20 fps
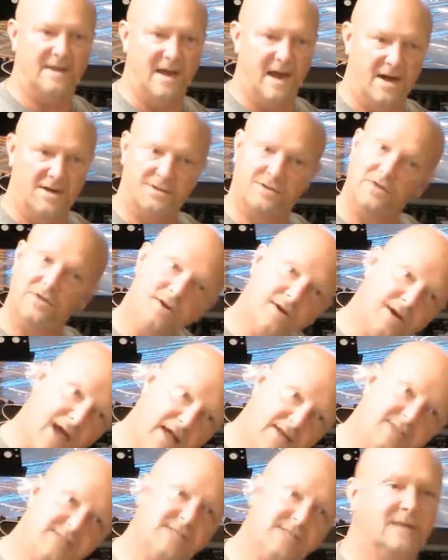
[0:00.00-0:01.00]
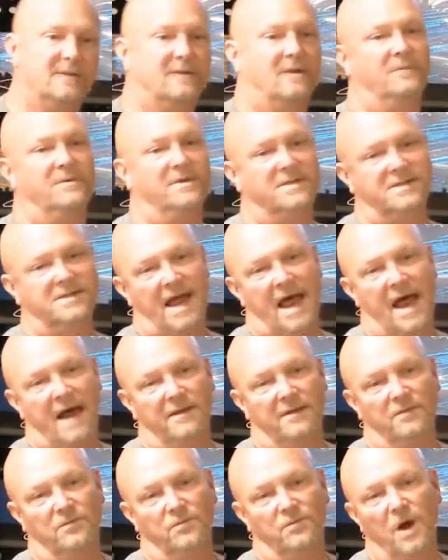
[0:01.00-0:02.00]
tire so you're not sitting on the side
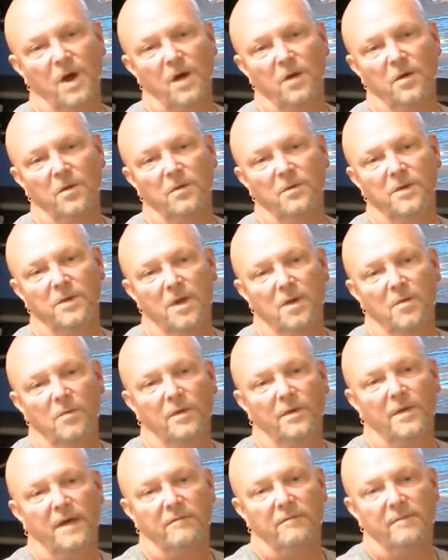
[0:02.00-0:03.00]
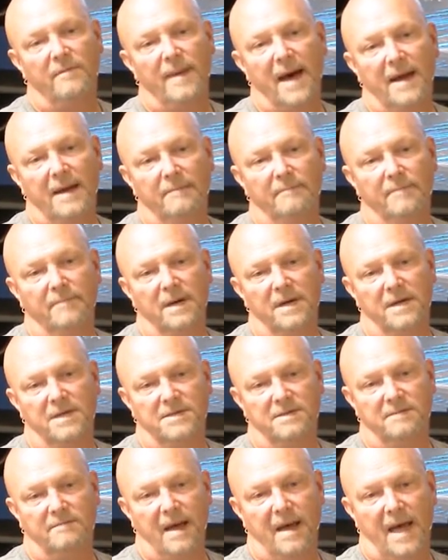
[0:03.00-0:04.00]
of the road with everybody
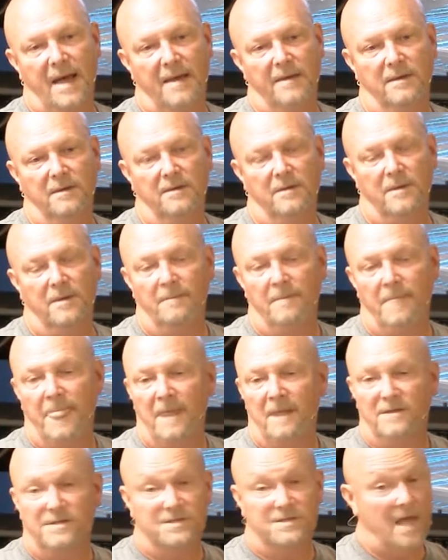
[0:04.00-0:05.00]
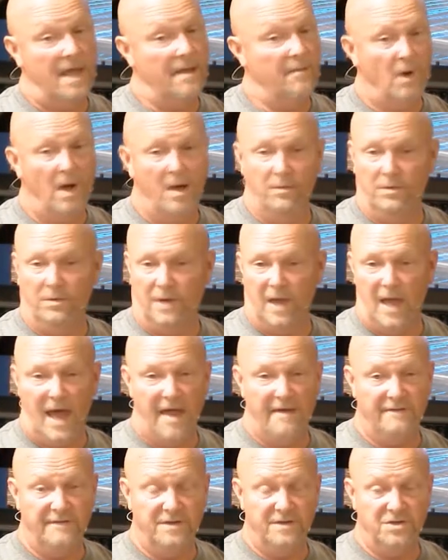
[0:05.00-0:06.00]
buzzing by you. Same way with
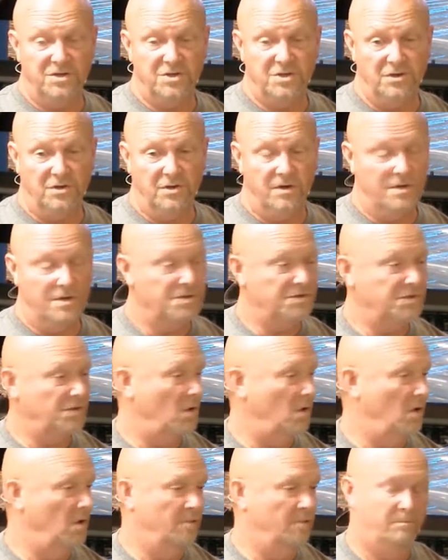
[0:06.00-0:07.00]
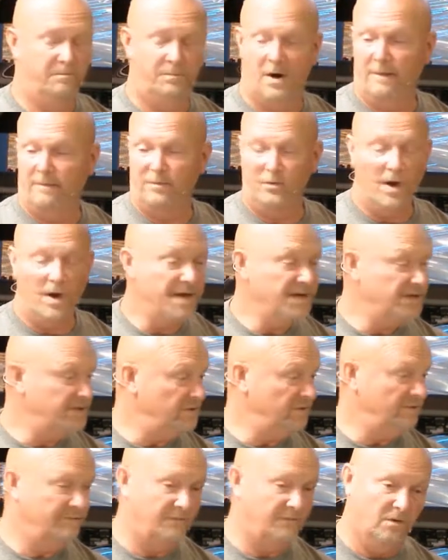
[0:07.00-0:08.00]
life insurance or
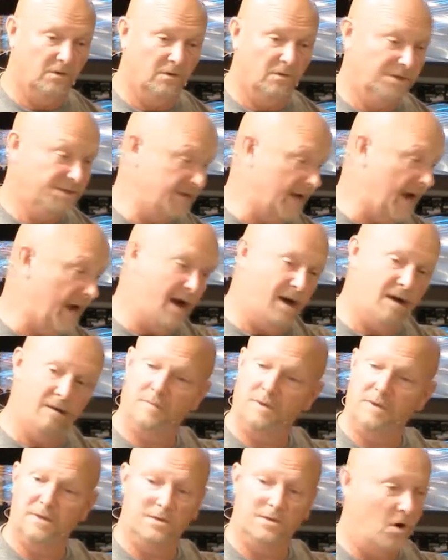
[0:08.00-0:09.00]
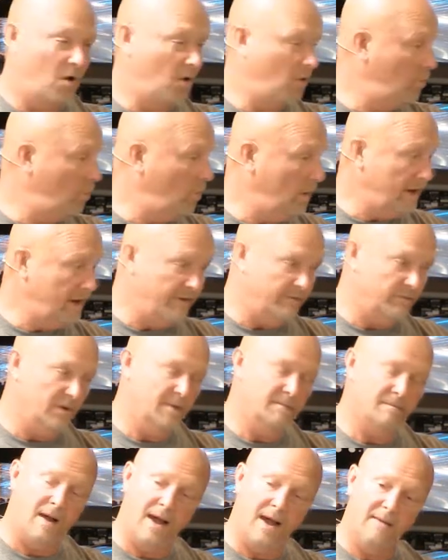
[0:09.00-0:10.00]
preparation for retirement or whatever
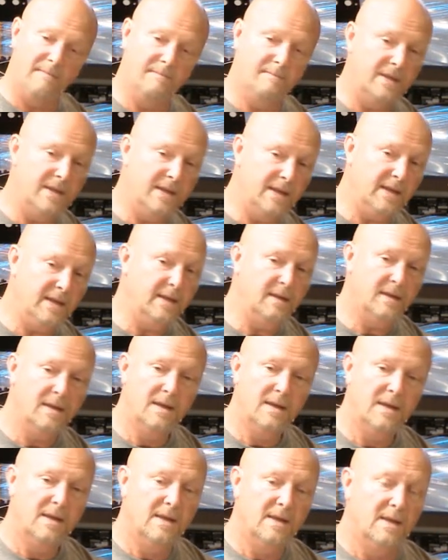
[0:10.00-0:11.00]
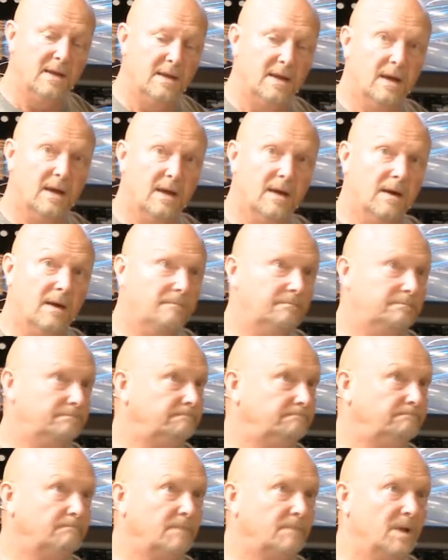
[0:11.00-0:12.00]
it might be. Um,
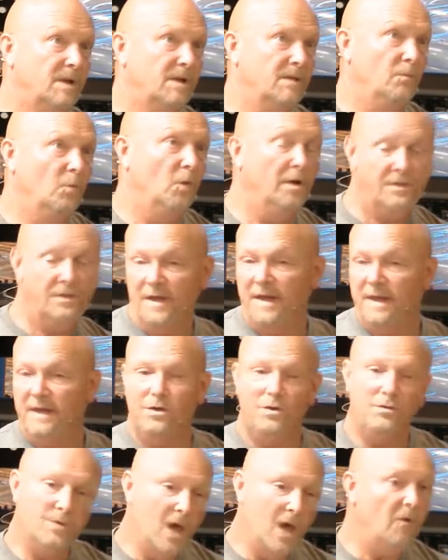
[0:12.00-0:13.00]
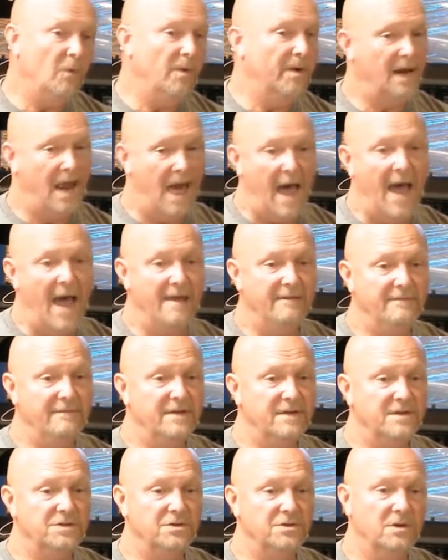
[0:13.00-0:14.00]
one thing you know in life
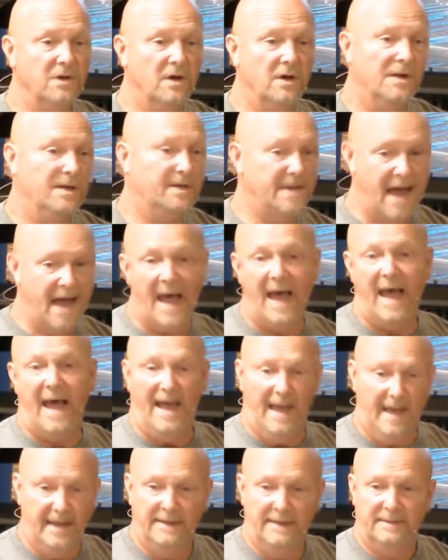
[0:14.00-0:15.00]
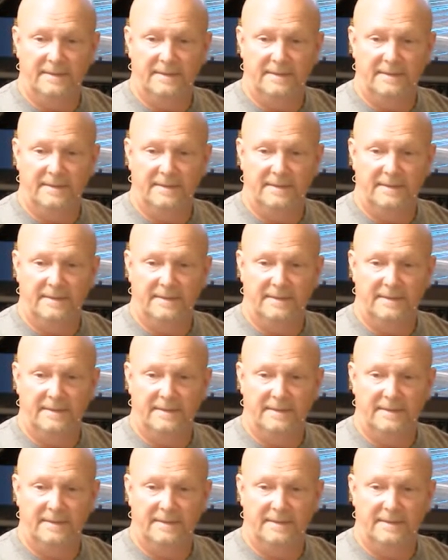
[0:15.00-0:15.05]
is you're going to die.